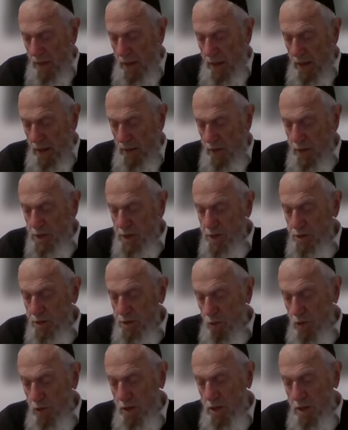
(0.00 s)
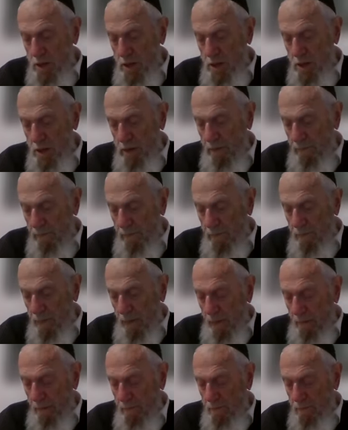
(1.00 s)
And this is what
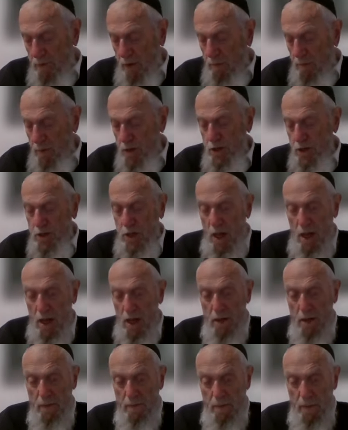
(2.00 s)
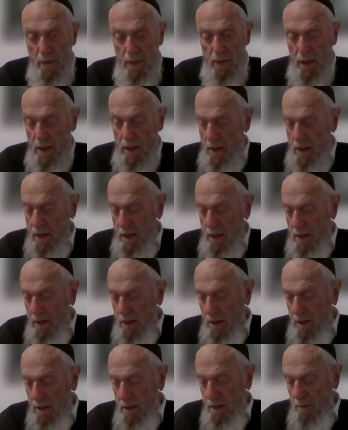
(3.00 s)
the Mishnah
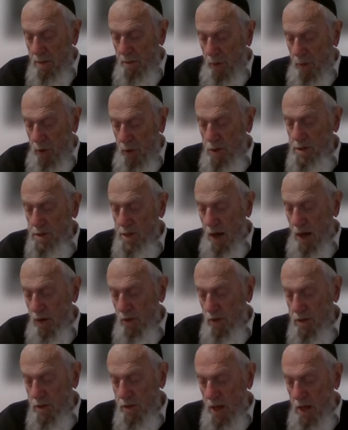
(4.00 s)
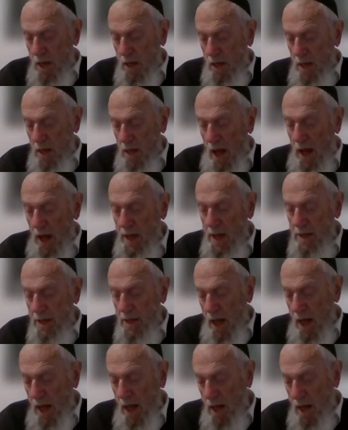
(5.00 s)
points out. Ein
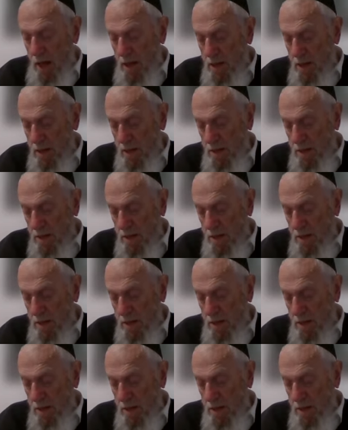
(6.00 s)
Ra.